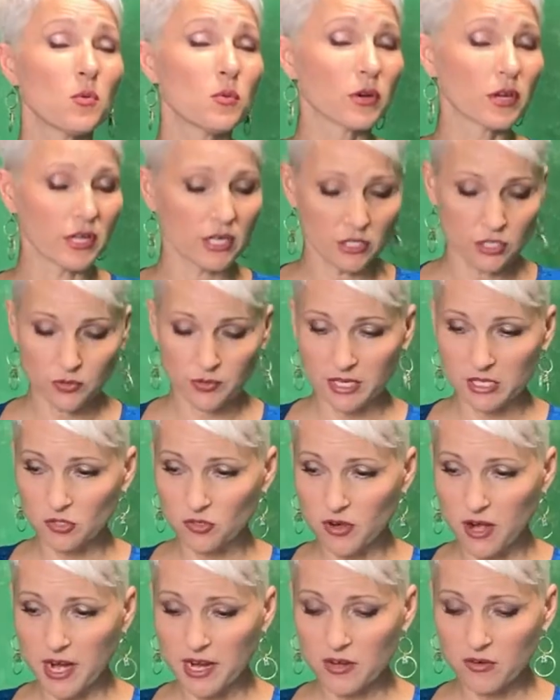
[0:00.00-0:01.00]
we're gonna do our
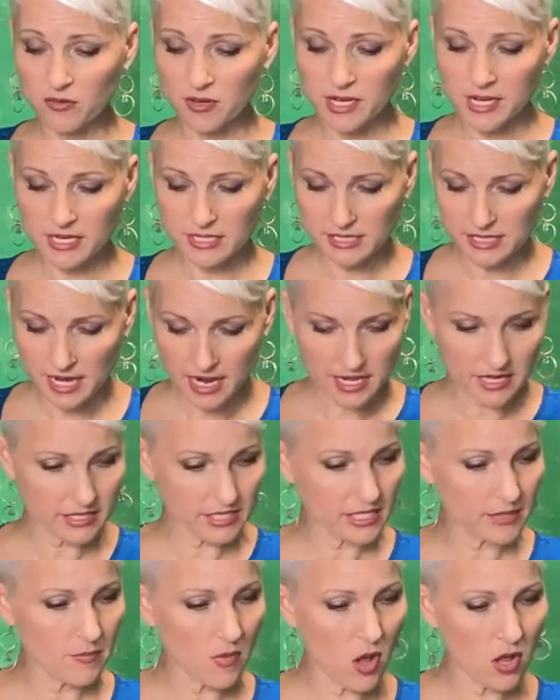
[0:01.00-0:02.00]
dry ingredients, and a
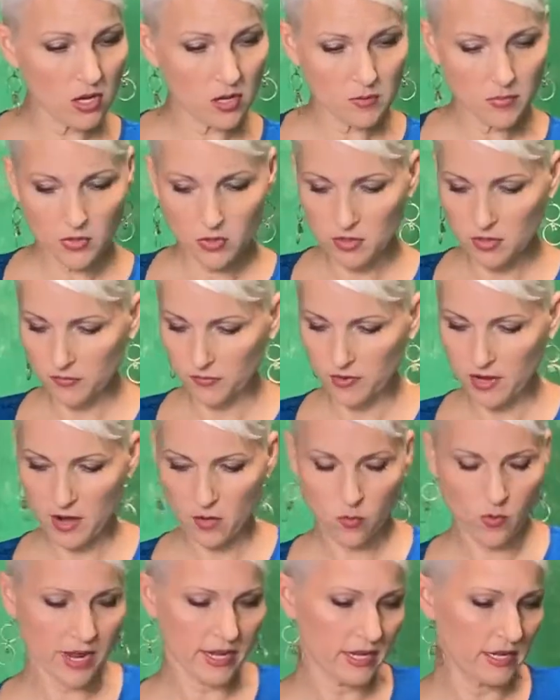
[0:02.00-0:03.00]
smaller bowl for
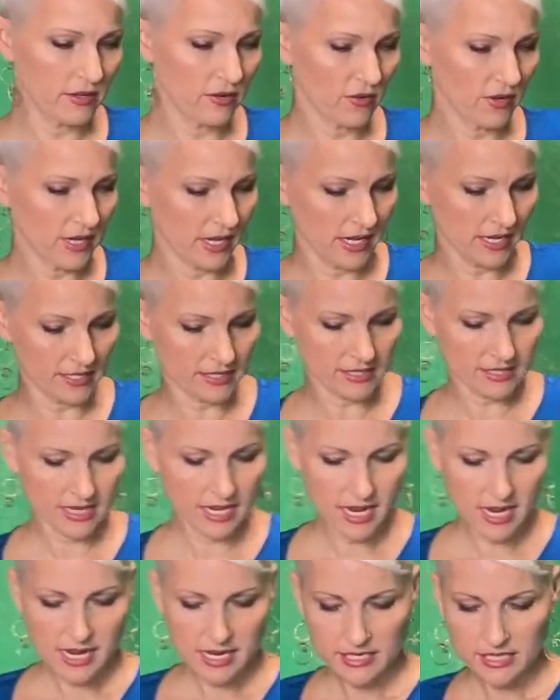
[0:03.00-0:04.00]
our wet ingredients.
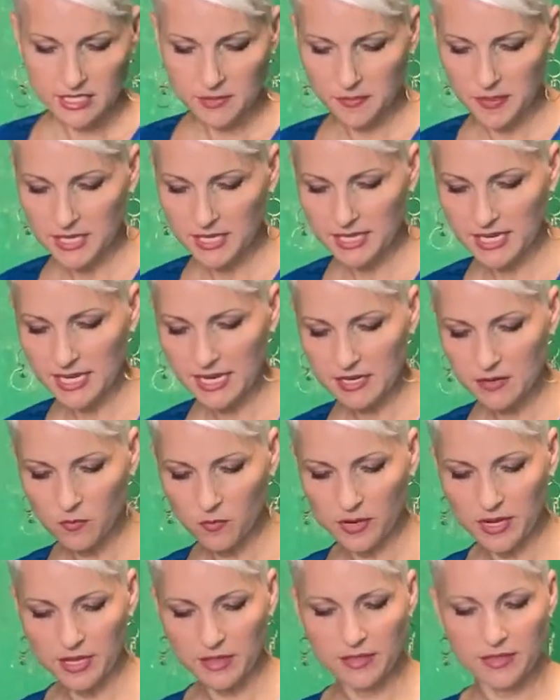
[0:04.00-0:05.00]
To begin
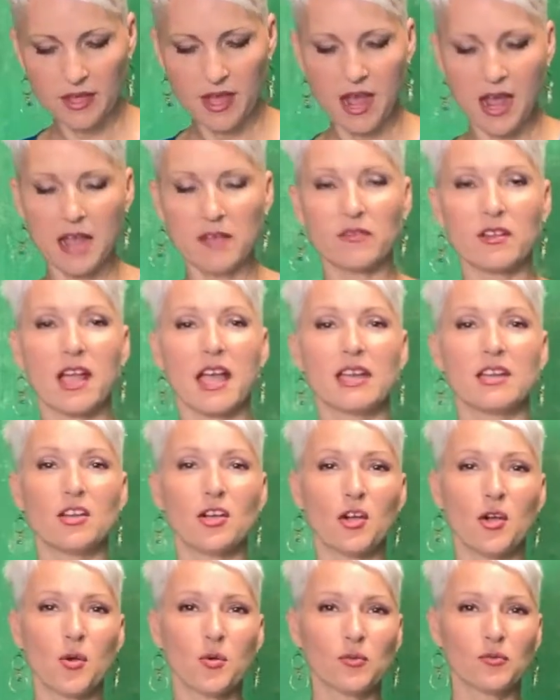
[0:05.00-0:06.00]
with, I've got
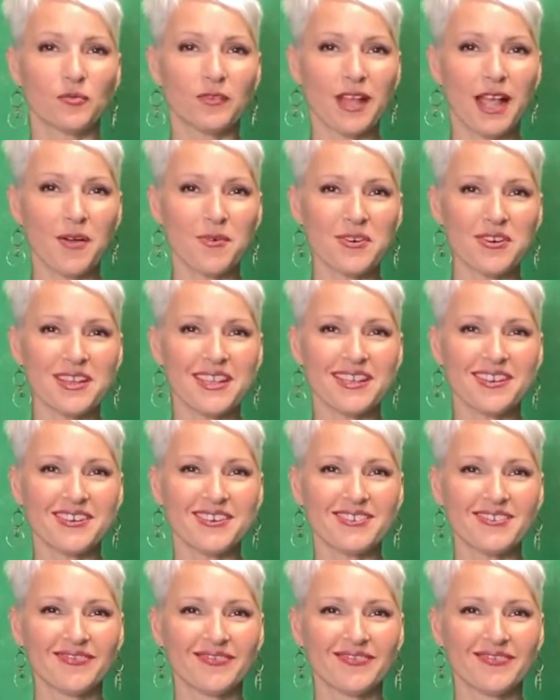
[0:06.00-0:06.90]
oat flour here.